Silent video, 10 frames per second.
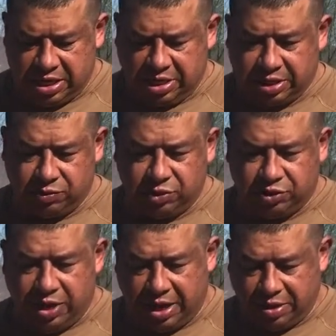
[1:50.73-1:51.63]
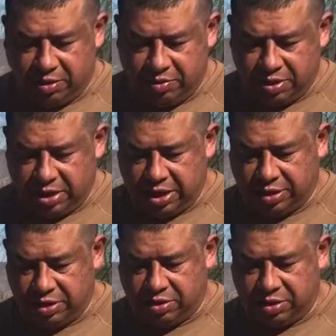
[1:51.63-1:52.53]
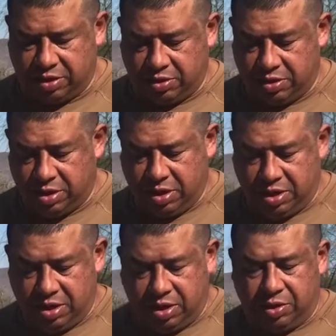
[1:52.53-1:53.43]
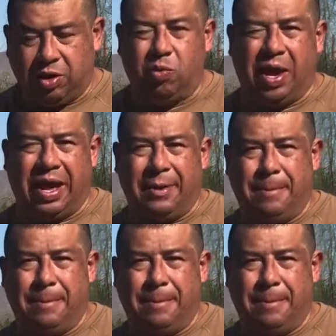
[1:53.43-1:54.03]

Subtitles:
This one's dry though, and they're wet